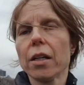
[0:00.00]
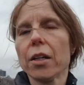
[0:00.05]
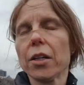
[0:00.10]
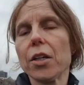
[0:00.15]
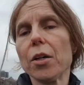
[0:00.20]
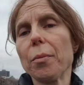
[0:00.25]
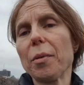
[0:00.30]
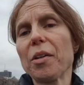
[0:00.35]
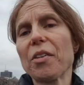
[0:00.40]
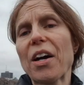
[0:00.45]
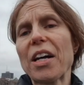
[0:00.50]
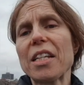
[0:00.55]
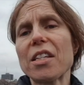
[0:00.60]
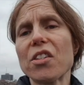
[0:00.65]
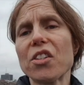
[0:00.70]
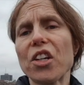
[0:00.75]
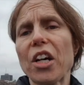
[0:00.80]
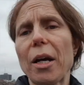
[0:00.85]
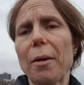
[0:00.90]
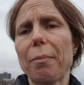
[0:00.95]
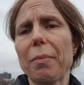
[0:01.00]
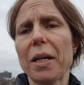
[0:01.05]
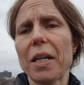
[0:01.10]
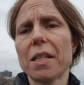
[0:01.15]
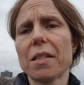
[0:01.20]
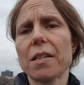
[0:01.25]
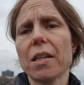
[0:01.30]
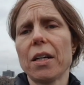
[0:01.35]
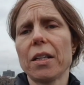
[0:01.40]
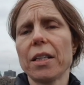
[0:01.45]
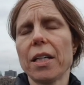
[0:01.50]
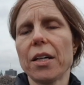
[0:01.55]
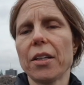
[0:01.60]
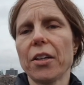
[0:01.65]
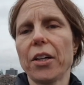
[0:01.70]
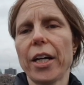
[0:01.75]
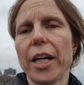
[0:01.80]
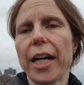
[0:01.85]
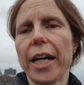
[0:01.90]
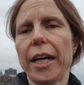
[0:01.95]
Human rights champions, on the
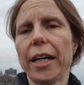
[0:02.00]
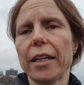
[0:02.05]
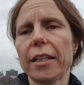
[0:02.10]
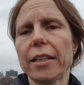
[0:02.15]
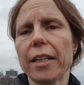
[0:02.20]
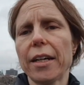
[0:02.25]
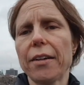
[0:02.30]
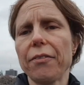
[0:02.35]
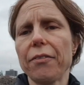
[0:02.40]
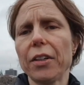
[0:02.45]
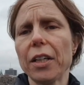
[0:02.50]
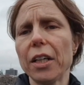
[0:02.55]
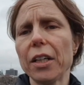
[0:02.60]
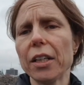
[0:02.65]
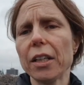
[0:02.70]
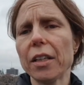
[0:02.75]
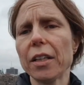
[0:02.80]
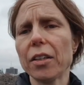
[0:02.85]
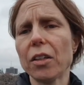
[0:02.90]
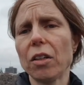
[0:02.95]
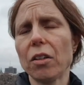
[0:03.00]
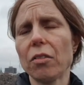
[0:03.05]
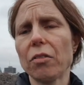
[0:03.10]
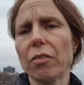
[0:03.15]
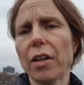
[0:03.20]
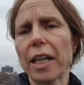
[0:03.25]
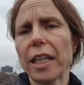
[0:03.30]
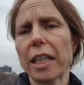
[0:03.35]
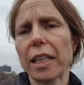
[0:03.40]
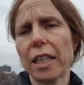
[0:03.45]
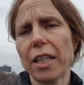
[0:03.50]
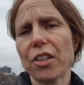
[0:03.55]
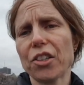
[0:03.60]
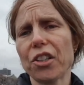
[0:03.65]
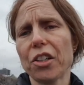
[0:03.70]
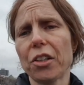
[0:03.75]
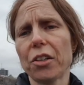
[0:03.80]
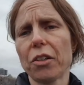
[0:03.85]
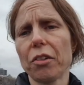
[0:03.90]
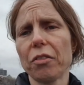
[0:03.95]
other hand, get very little
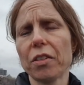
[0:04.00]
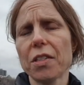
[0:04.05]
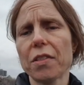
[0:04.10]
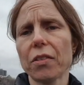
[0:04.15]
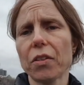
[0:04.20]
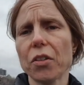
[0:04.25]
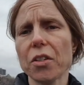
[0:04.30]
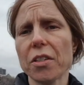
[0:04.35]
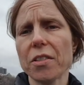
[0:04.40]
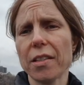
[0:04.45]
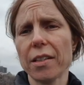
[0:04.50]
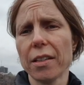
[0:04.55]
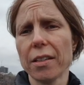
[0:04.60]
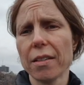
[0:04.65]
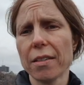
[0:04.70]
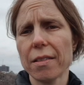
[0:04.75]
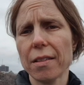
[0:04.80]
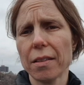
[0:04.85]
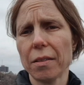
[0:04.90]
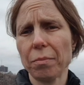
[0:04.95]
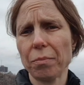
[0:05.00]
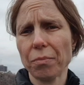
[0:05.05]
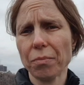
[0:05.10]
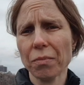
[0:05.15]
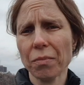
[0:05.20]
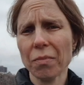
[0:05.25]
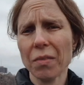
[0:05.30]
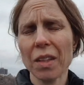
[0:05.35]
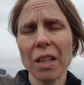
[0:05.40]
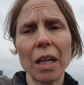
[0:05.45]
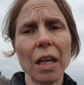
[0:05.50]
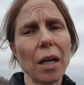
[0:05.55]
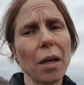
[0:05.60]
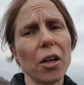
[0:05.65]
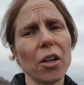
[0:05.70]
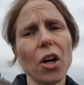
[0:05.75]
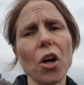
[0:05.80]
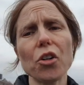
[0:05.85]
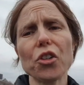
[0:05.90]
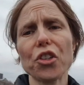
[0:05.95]
recognition or resources.
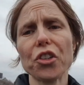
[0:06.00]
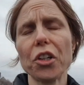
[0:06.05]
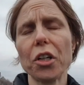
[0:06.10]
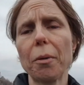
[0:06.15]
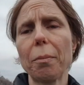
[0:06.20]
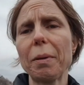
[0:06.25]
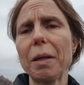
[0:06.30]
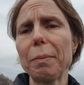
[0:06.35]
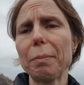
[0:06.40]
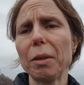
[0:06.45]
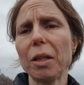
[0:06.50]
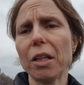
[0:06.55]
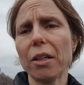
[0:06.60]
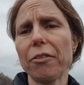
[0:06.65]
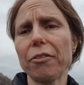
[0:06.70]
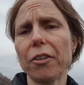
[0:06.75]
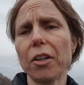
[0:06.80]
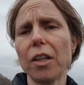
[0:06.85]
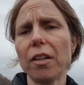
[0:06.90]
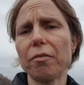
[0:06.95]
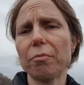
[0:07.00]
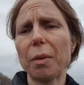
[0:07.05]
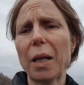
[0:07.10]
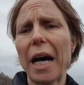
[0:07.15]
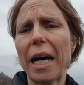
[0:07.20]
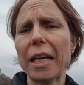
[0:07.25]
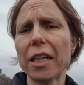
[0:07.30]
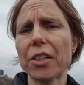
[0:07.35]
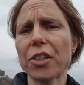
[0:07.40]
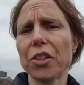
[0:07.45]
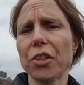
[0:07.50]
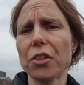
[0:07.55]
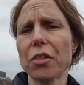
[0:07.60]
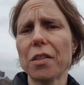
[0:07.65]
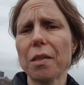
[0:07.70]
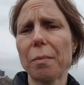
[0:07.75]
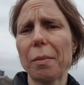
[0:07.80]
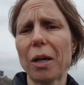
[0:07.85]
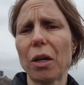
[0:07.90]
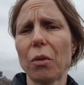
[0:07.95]
Oh, sure, people are full of
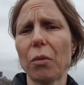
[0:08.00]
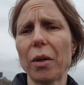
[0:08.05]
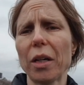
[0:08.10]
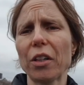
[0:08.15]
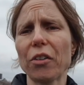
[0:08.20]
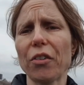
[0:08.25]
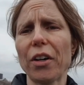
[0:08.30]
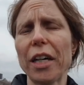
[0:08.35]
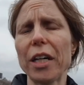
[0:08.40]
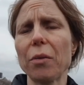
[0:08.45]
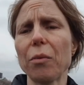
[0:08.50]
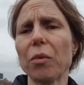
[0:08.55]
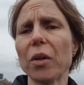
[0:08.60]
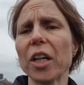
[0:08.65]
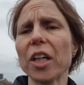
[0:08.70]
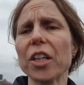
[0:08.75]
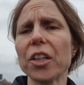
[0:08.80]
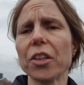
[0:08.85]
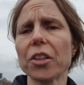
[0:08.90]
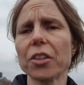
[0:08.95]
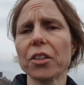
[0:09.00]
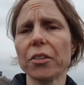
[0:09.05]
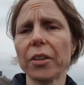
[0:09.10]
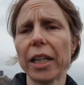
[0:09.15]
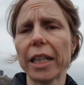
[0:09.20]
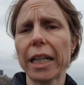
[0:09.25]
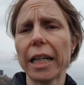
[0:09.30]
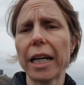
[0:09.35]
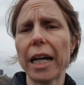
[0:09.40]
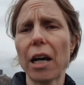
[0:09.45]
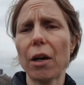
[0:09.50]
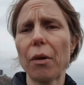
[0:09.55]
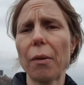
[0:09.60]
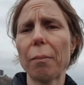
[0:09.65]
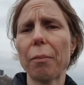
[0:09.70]
platitudes about what great work you're doing and how